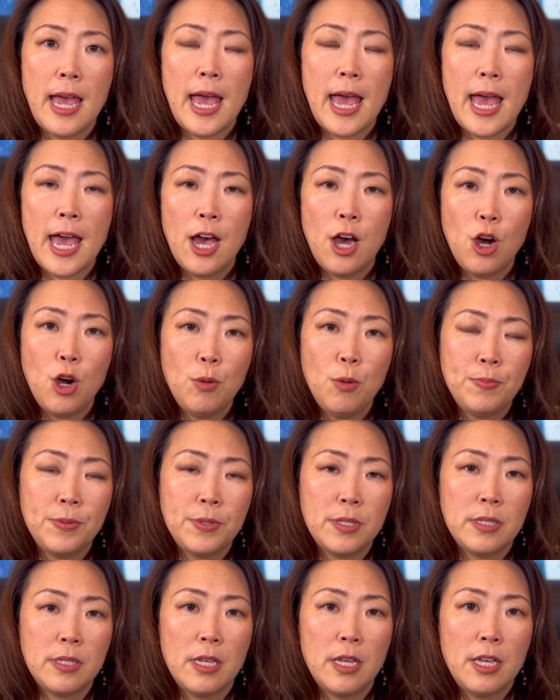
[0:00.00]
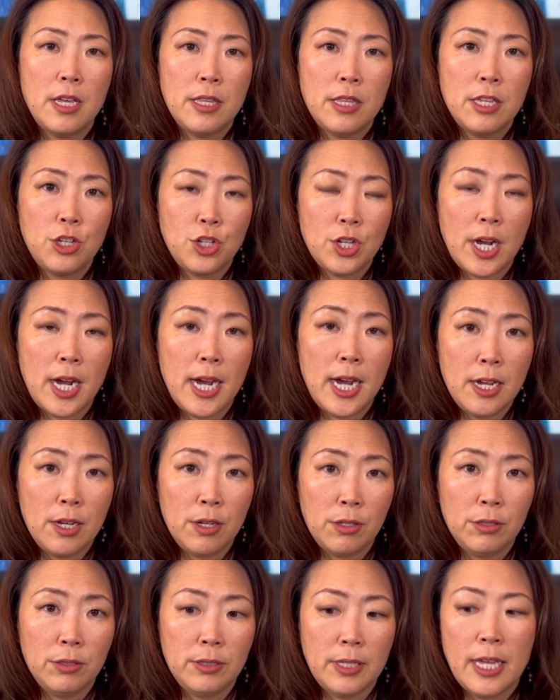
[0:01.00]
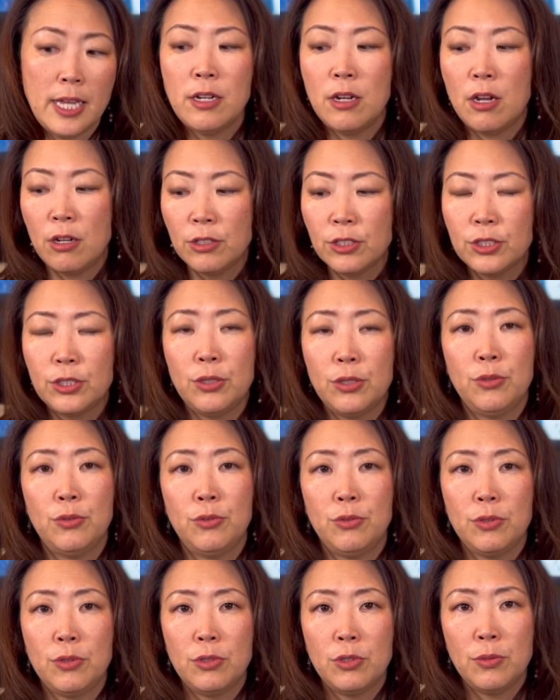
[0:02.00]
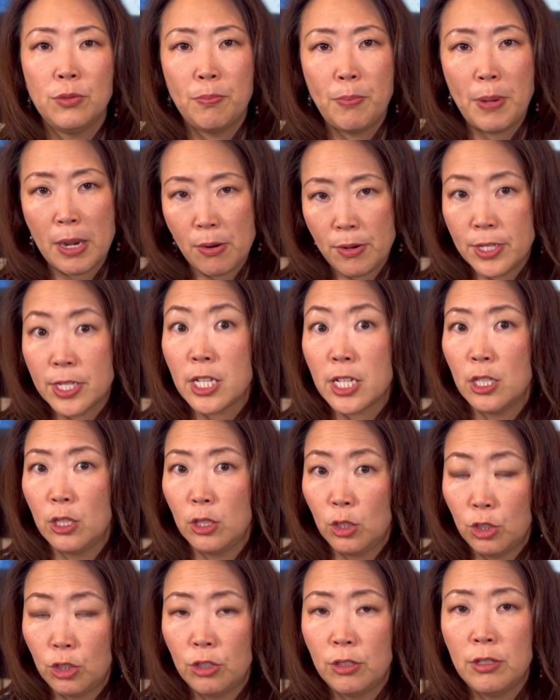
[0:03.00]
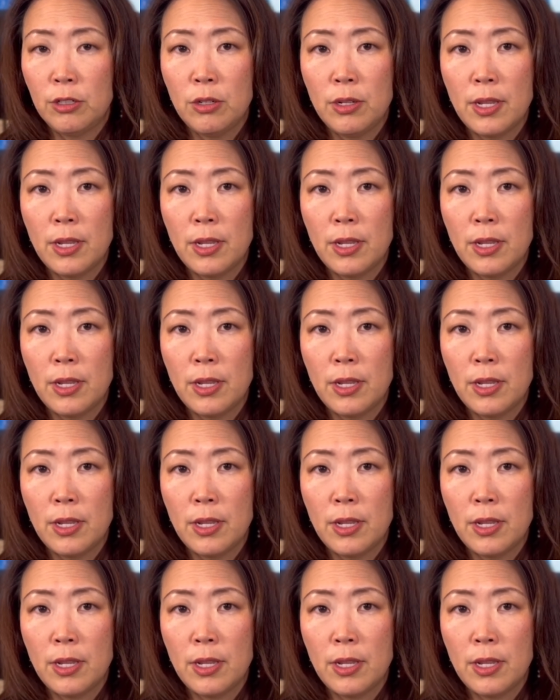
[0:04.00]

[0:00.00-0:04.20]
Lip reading: helps the child, and also parents can learn